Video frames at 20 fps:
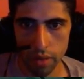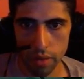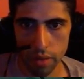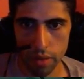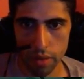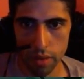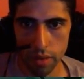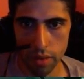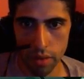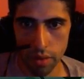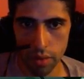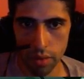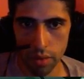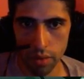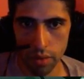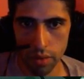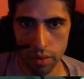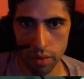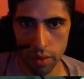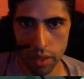
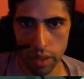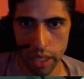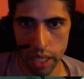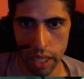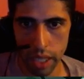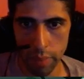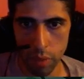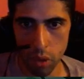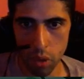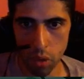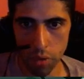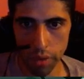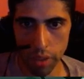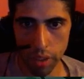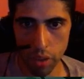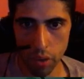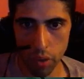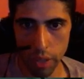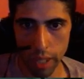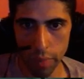2. I'm
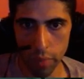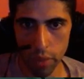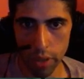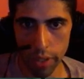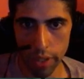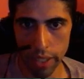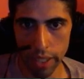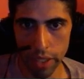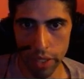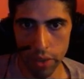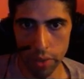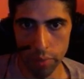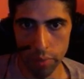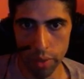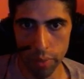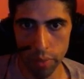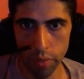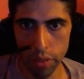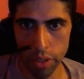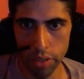holding grab right now in
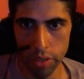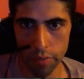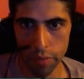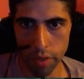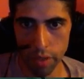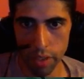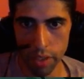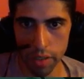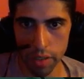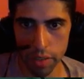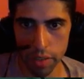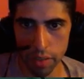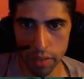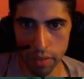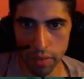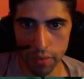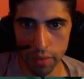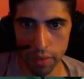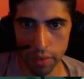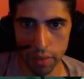preparation for
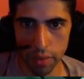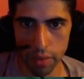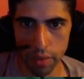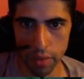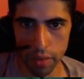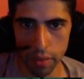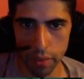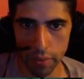this. Very good.